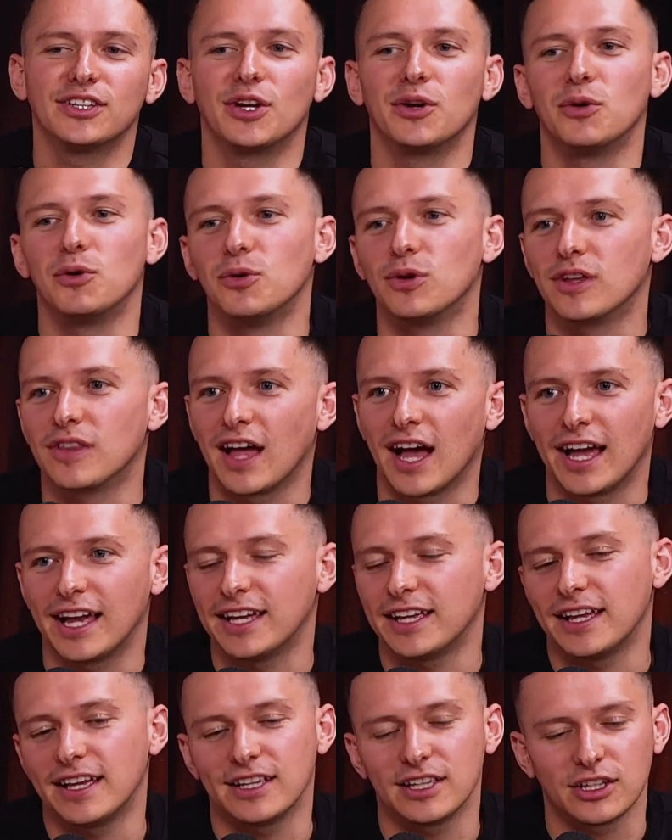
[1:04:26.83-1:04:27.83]
All of that.
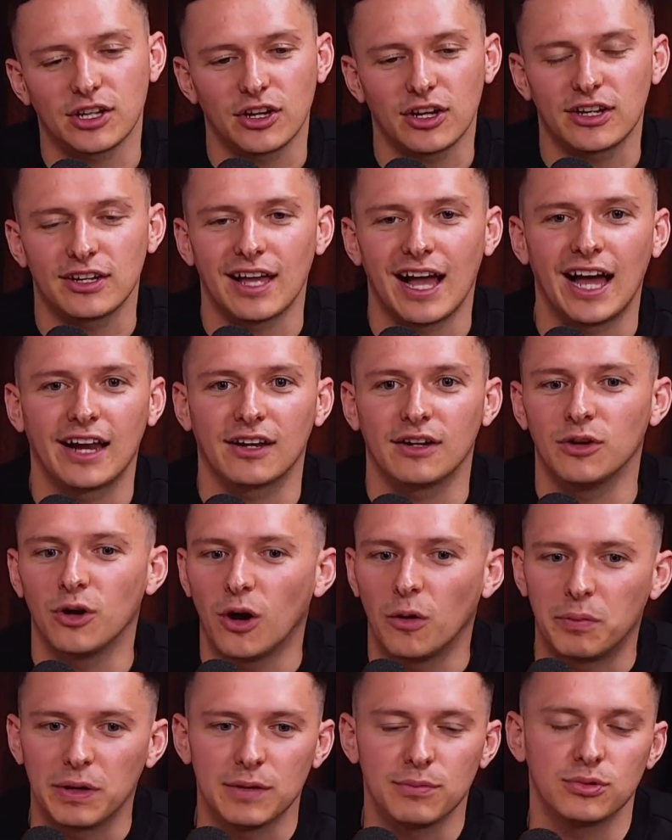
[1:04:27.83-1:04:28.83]
It had a lot of
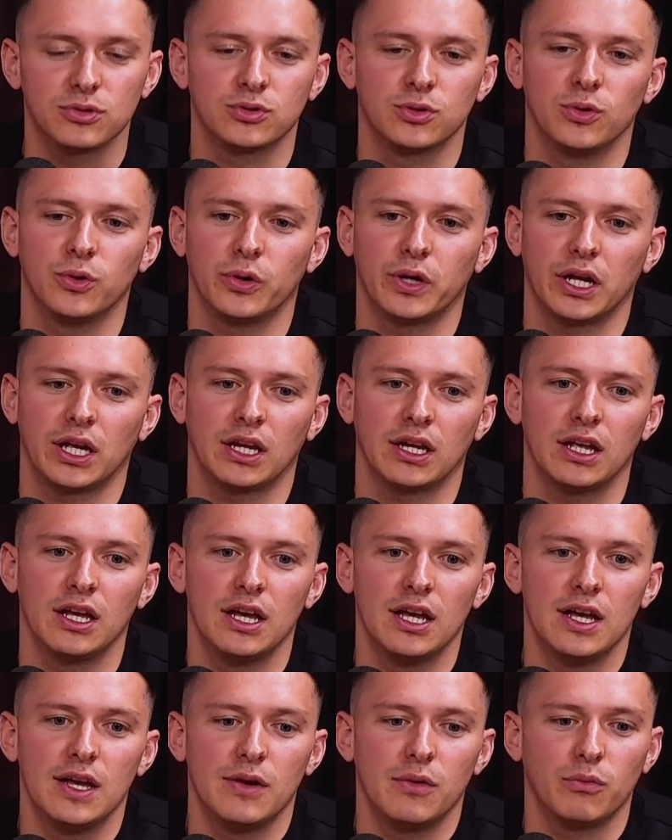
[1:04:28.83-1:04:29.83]
people talking.
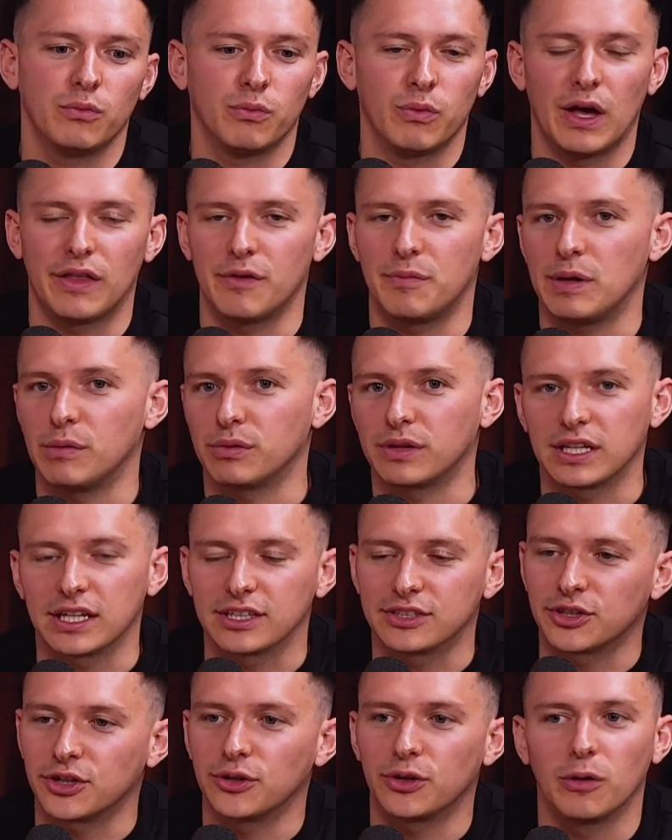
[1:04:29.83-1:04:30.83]
Whether people think it's
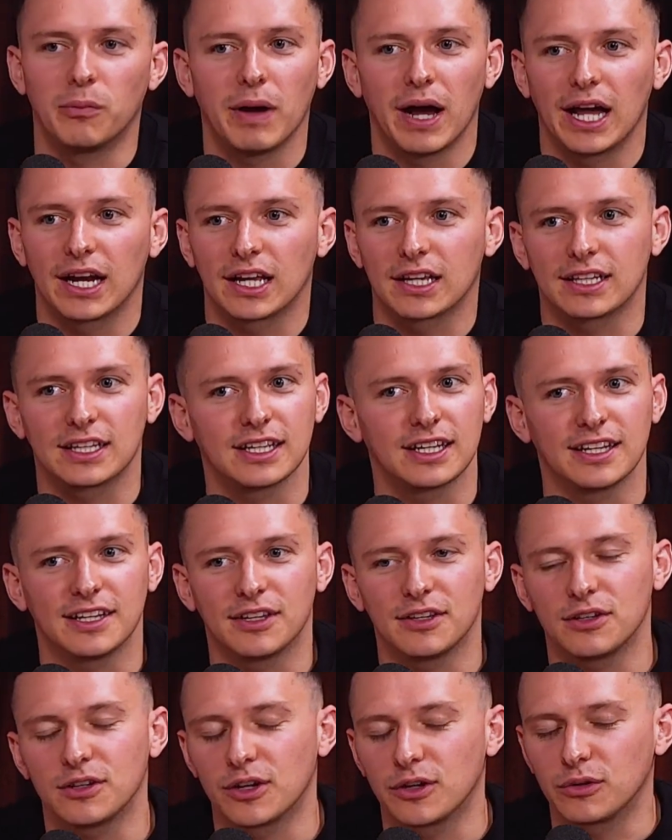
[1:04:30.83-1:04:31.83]
good or bad, I
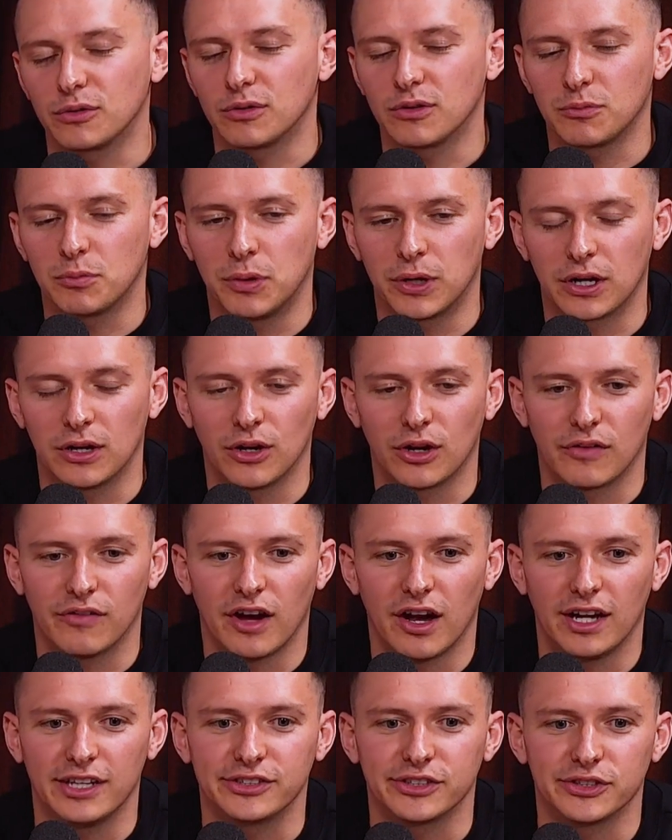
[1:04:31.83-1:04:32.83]
think it, put a lot of
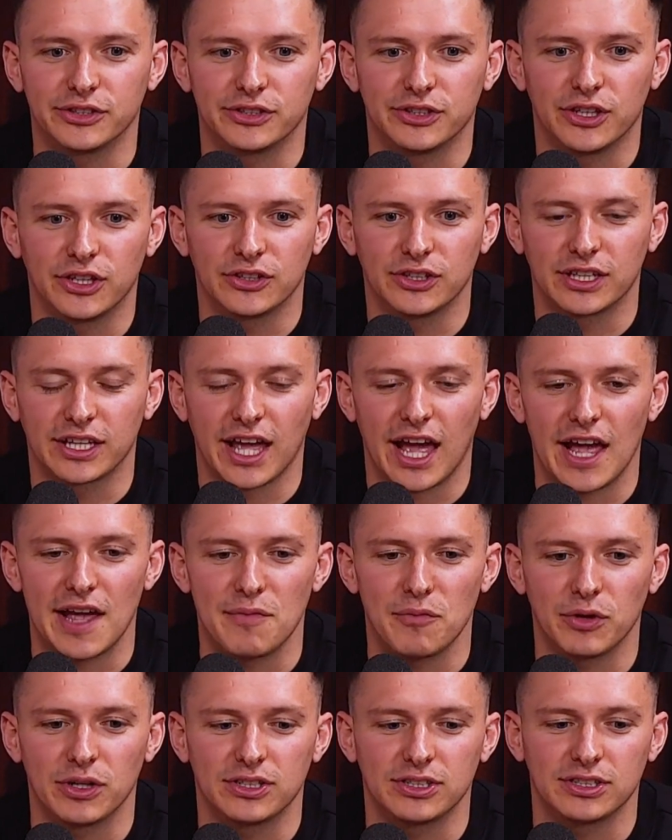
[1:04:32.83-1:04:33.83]
eyes on the game,
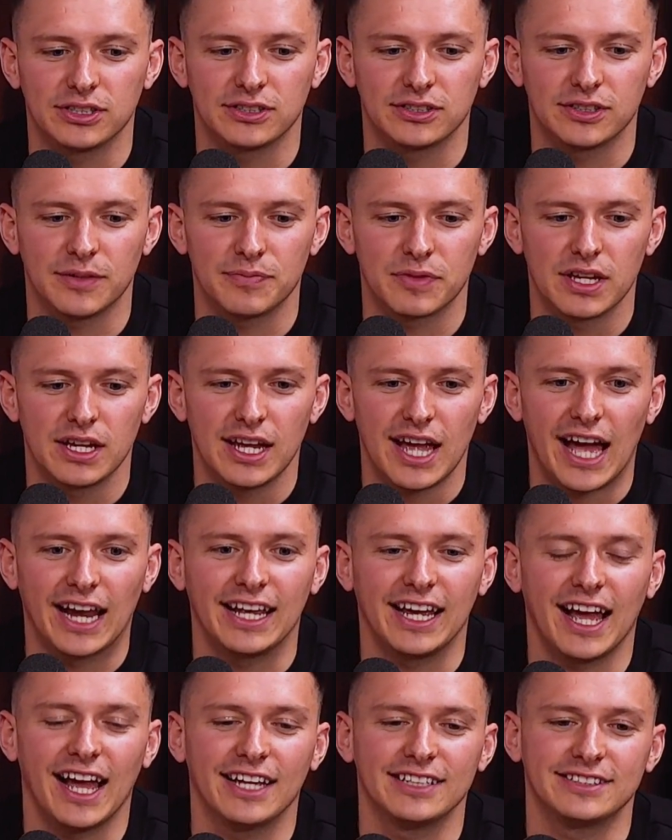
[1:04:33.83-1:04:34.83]
and it
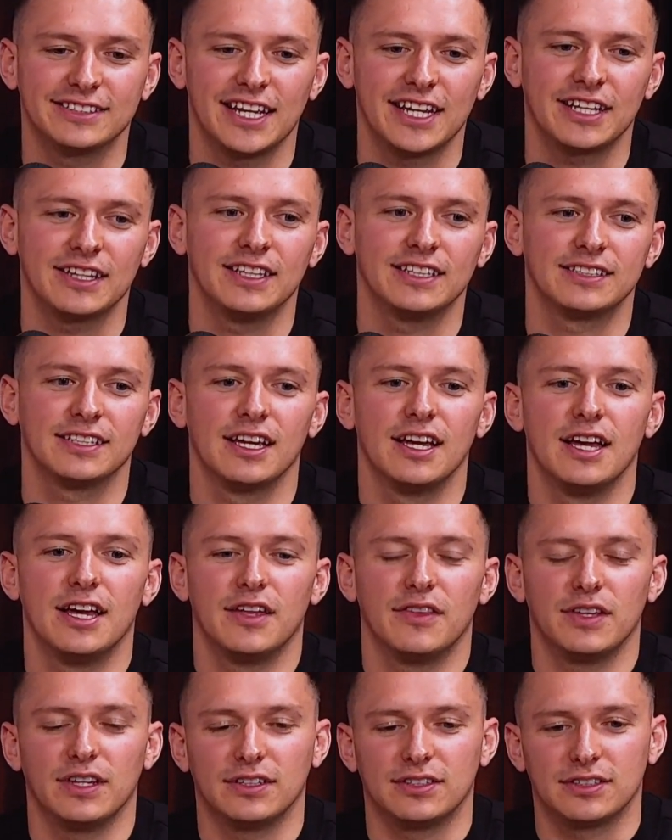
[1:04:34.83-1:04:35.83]
has taken
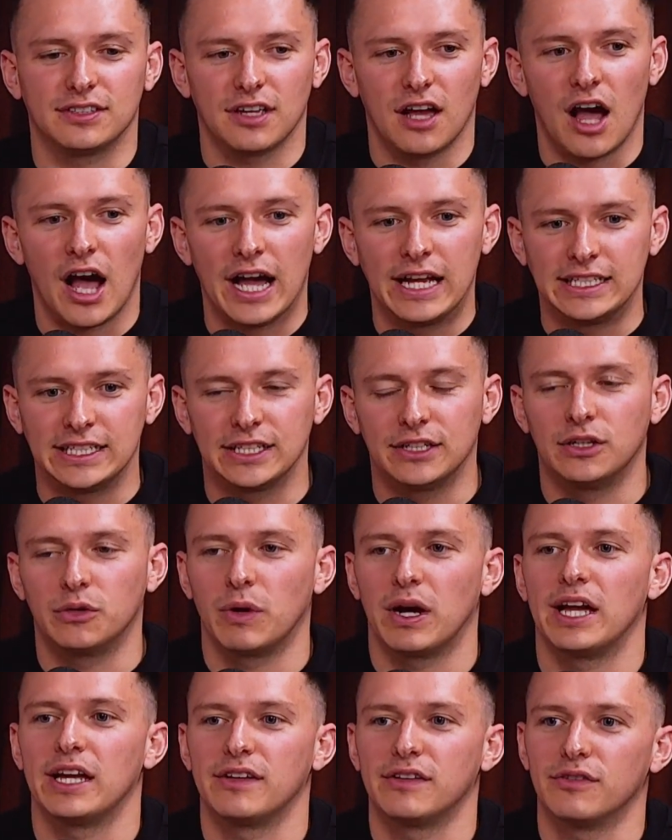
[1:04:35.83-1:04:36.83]
this idea
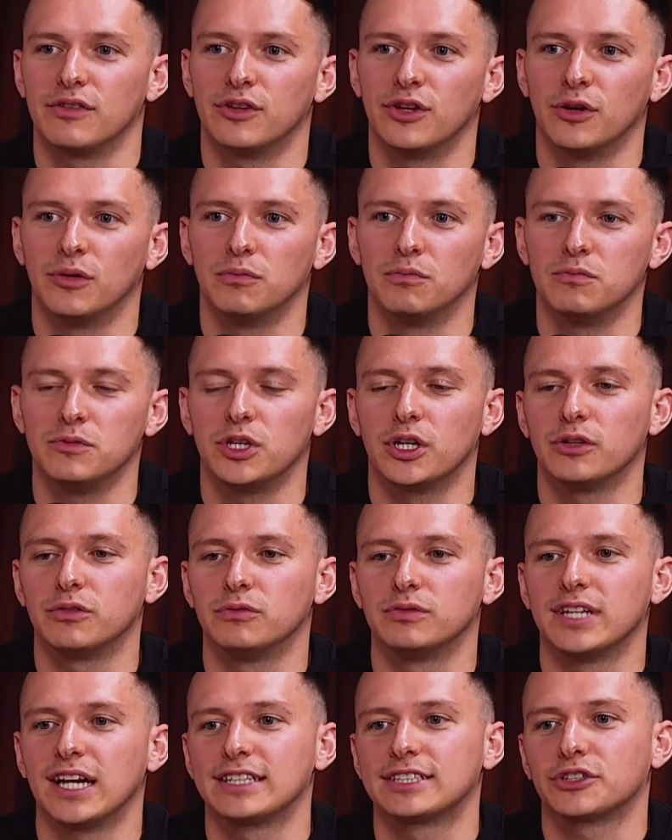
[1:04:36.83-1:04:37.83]
away that
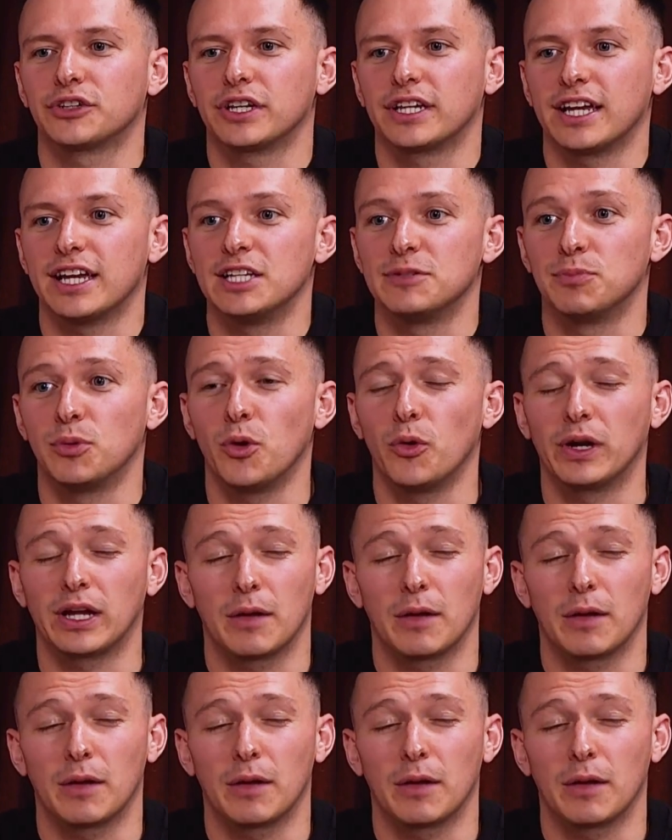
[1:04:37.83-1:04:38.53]
Test cricket is boring.